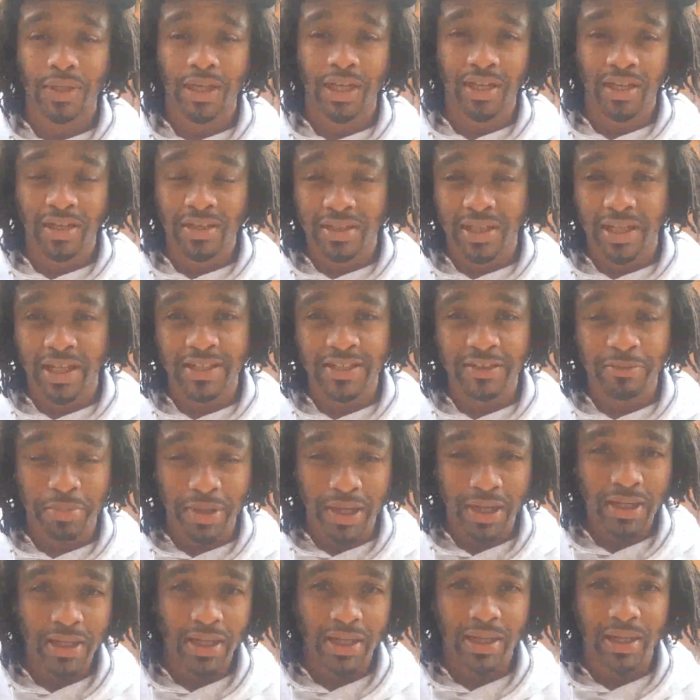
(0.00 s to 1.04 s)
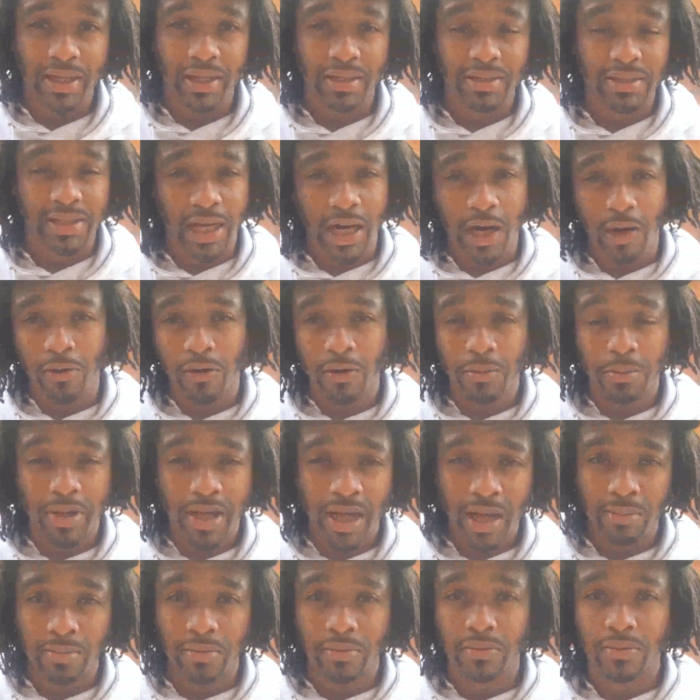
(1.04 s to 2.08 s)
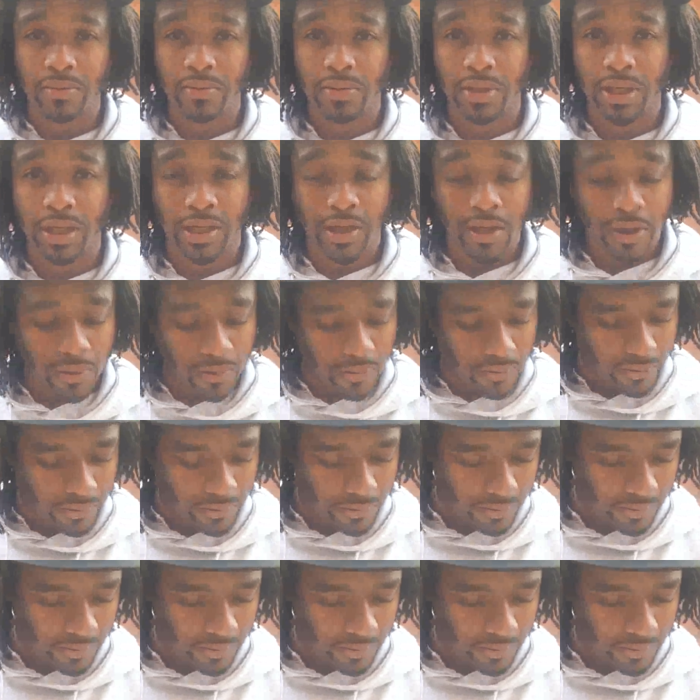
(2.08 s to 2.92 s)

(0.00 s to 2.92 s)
In the days of Peleg, Tower of Babel, let go.